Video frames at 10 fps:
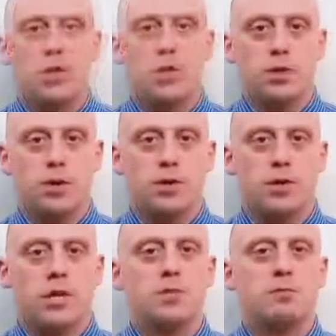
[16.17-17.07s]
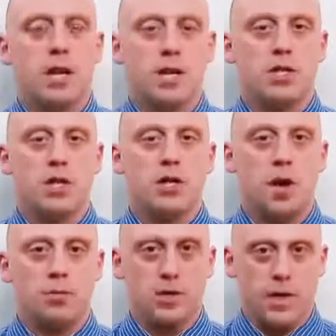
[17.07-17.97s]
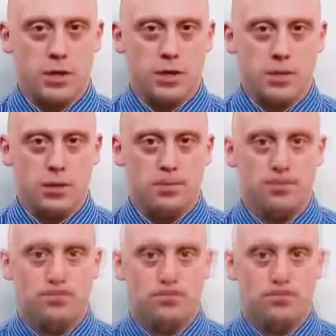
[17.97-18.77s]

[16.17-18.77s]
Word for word: The third is managing complications.